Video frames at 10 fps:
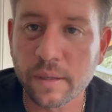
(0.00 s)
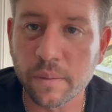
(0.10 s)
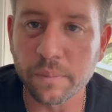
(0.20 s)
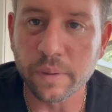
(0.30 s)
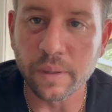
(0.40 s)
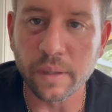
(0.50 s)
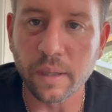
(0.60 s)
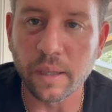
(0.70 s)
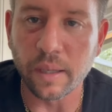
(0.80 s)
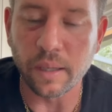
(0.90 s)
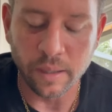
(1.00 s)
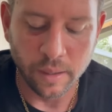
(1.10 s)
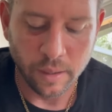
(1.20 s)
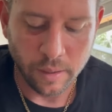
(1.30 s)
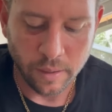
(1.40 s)
completely
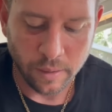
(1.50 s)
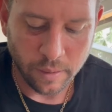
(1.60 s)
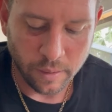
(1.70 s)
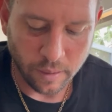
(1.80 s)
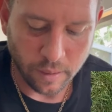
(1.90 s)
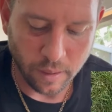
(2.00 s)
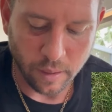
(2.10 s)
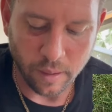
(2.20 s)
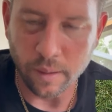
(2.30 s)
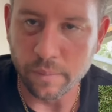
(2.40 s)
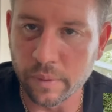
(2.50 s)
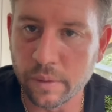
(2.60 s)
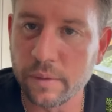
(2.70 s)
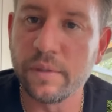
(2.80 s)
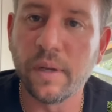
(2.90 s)
uh,
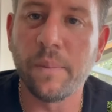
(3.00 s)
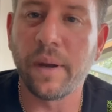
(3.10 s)
bruised up.